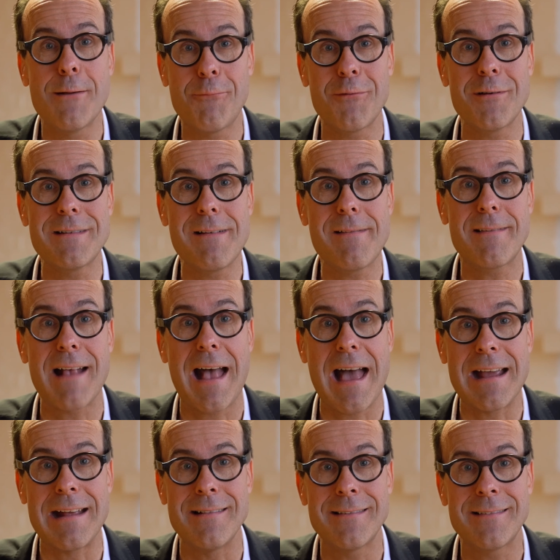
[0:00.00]
different
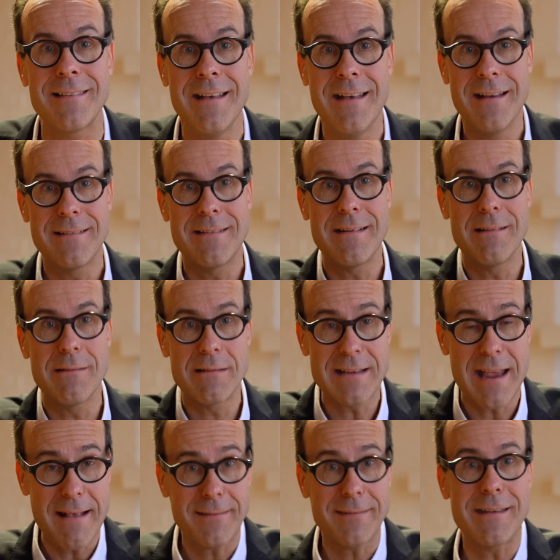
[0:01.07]
designs,
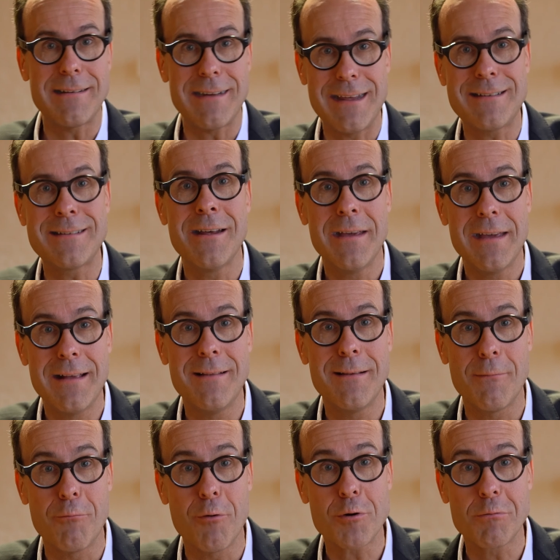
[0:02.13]
tested it in
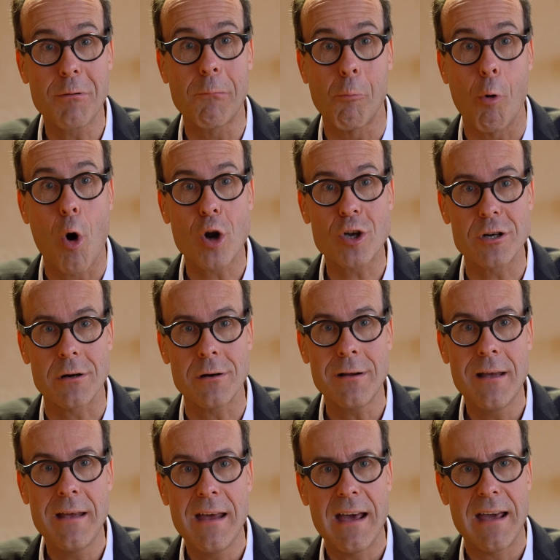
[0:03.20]
the virtual water,
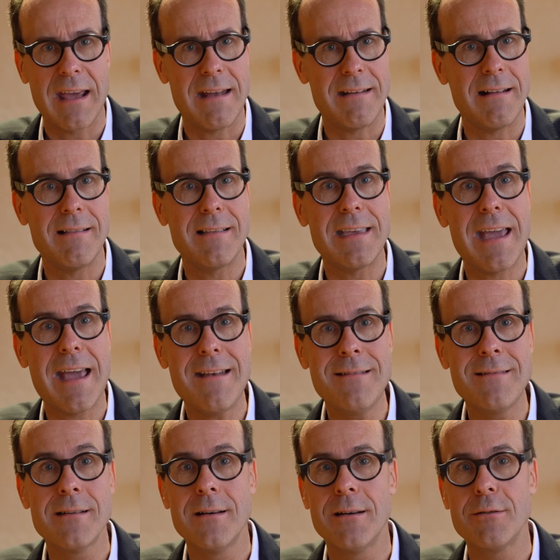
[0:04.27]
and in the
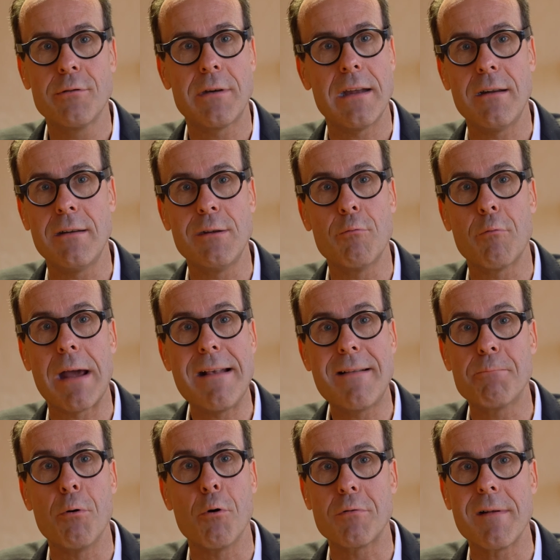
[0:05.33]
end, you get a new
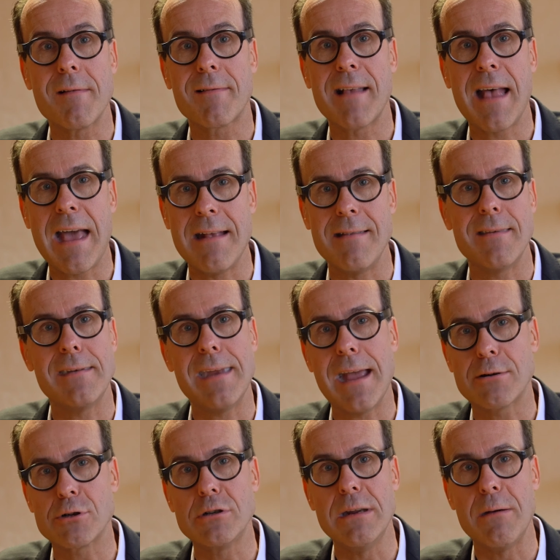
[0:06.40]
raceboat design that
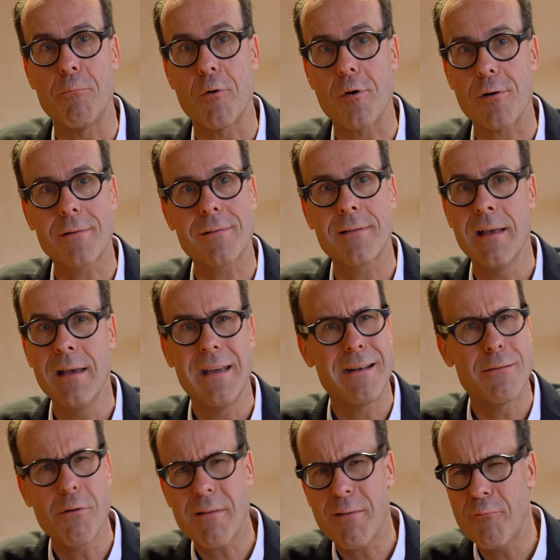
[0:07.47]
actually works.
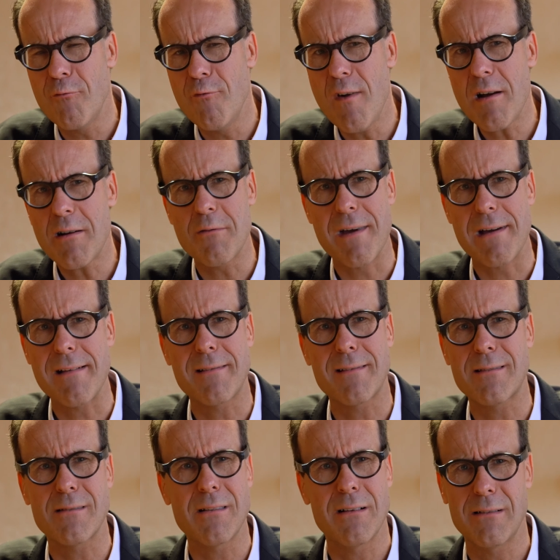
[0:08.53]
It looks very, very
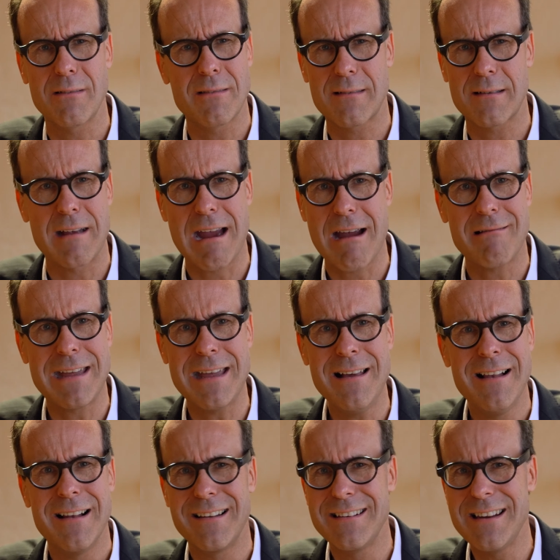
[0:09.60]
scary,
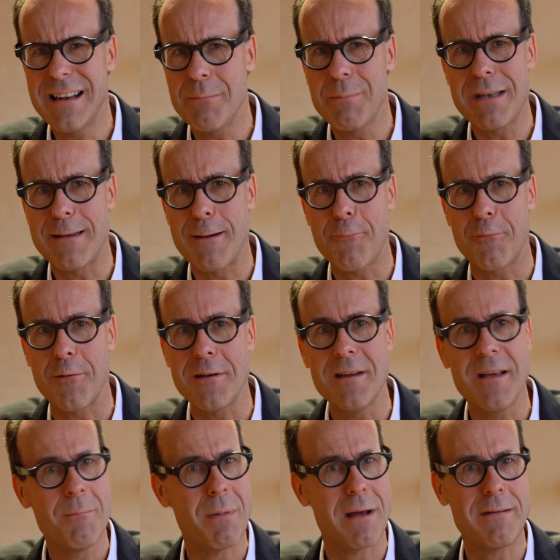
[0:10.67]
a little bit
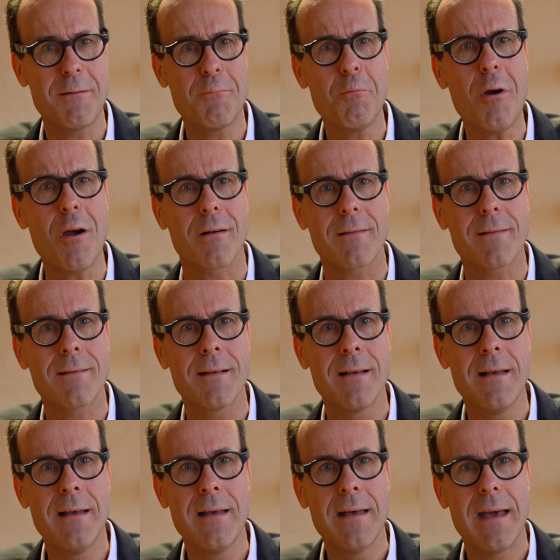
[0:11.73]
different, but it works.
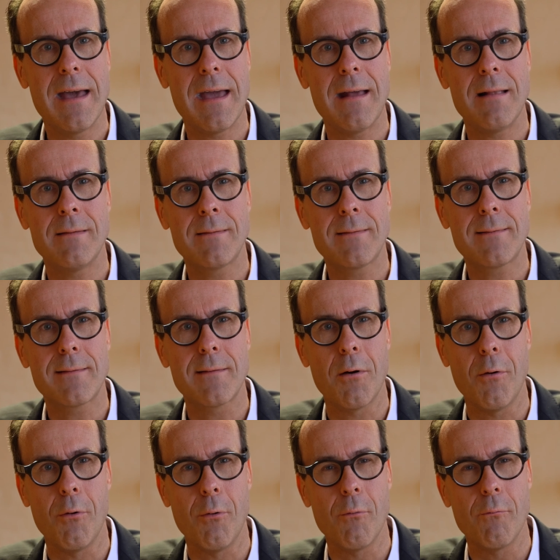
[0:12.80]
And
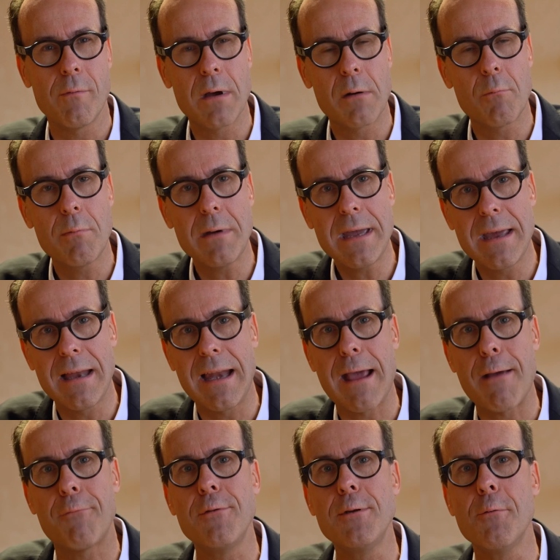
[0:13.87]
so we really
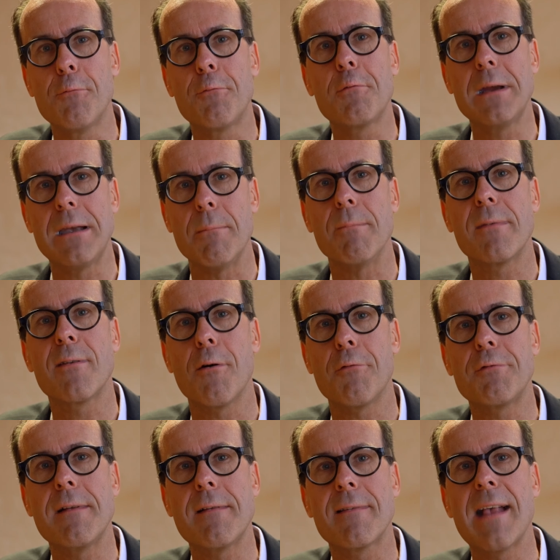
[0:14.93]
have new freedoms
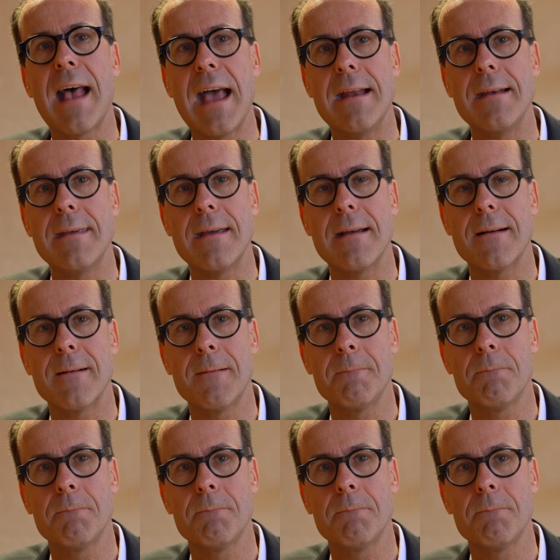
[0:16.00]
of design here.